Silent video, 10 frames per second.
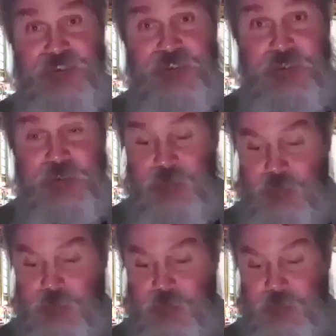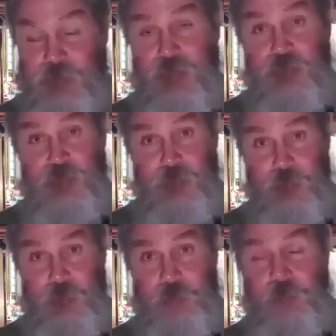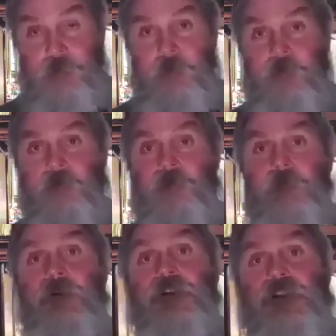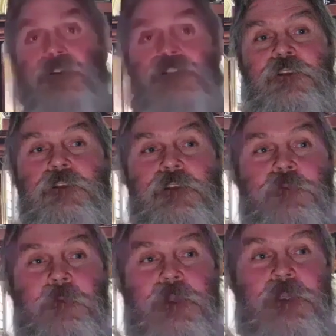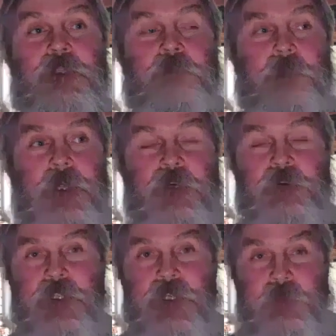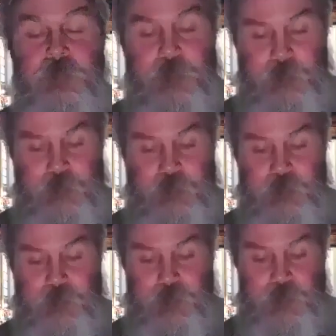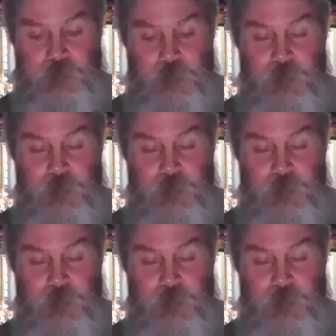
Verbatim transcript: in this day of the Lord. Okay, this is going to explain better than I,